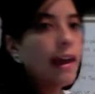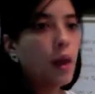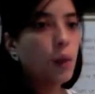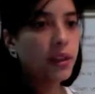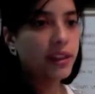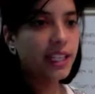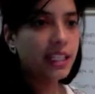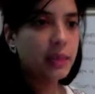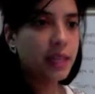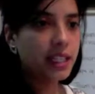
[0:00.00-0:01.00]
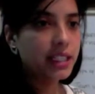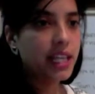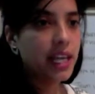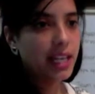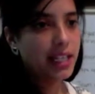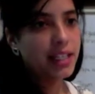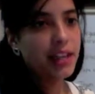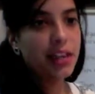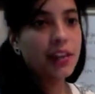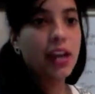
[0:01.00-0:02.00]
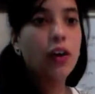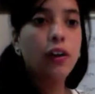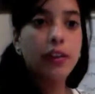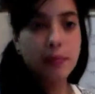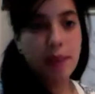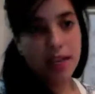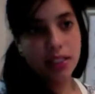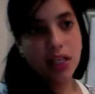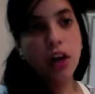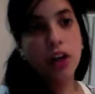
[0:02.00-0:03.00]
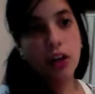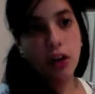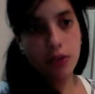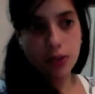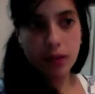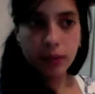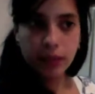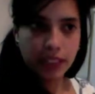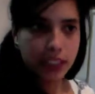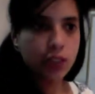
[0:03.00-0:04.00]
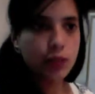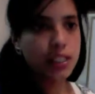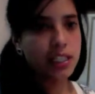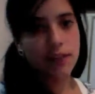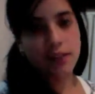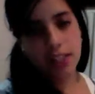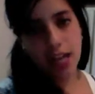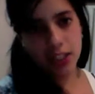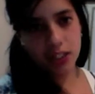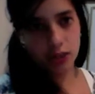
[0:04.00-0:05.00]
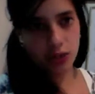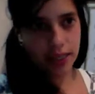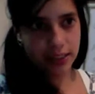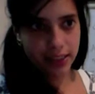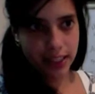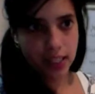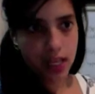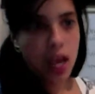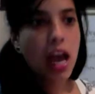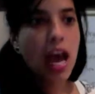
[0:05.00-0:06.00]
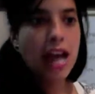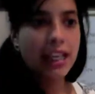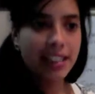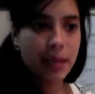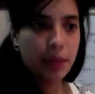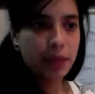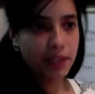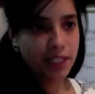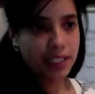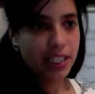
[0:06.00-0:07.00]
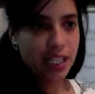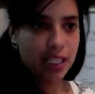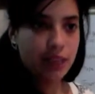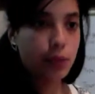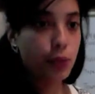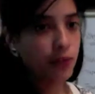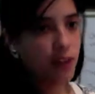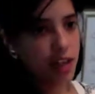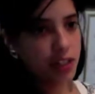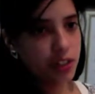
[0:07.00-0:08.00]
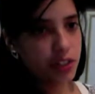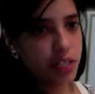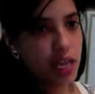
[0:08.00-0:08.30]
What this means is that they all depend on other employees to achieve the task correctly. An example of this is providers.